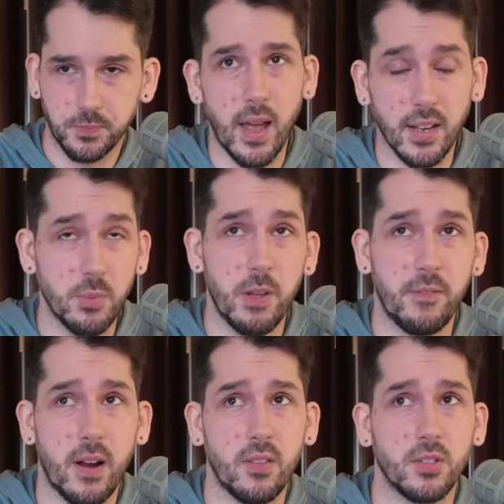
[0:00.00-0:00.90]
And to be
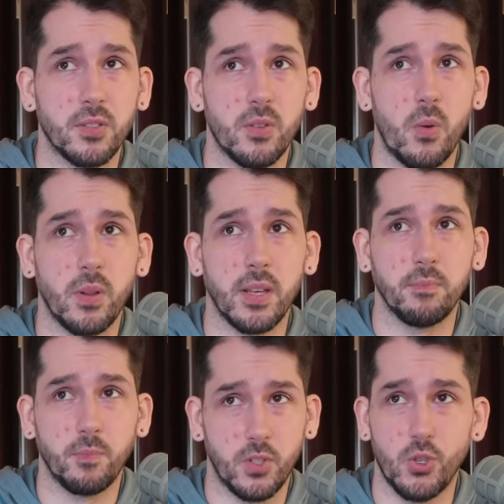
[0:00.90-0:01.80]
fair, there's
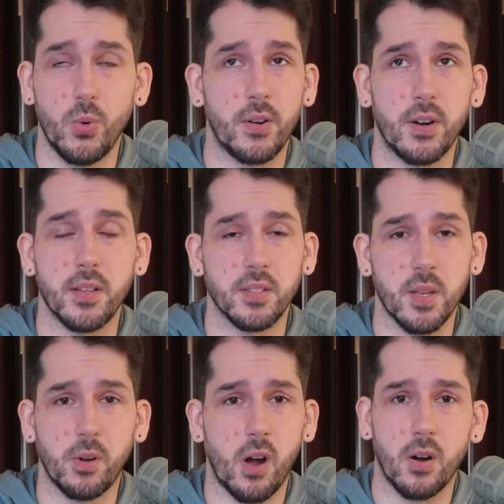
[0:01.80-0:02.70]
only 200 and
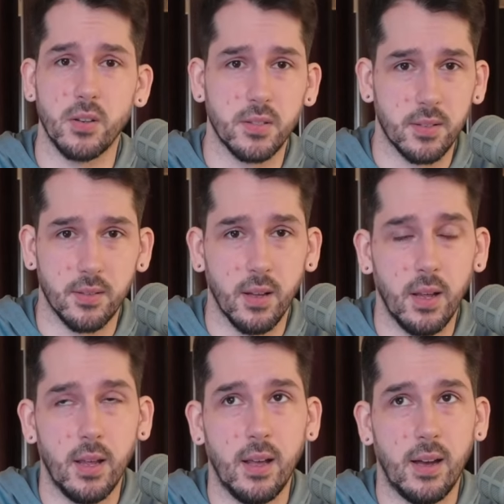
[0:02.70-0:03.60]
some cards, and
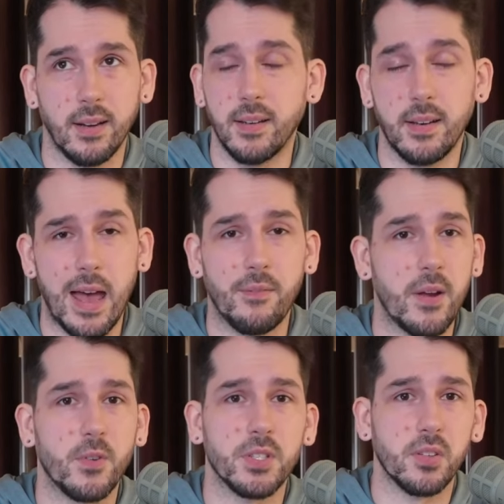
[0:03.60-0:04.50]
I didn't have
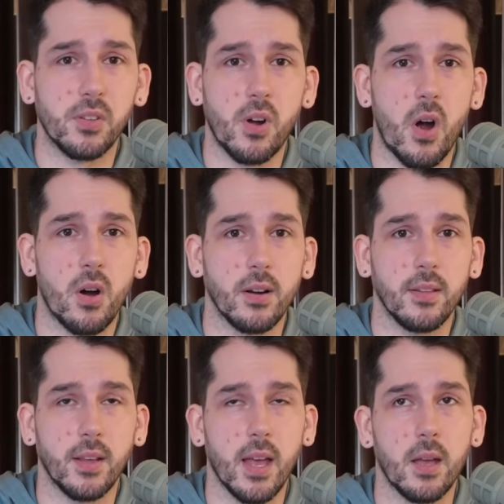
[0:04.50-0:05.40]
every single card
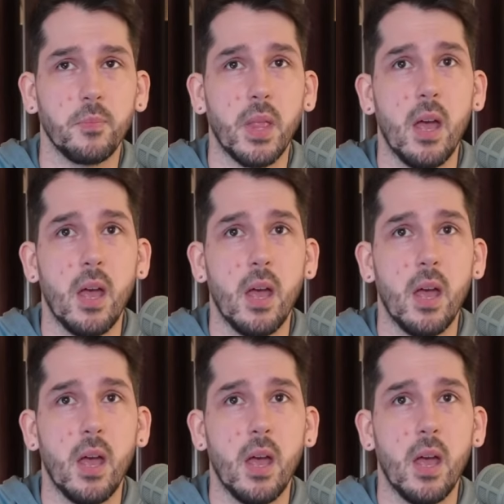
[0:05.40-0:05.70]
in the game.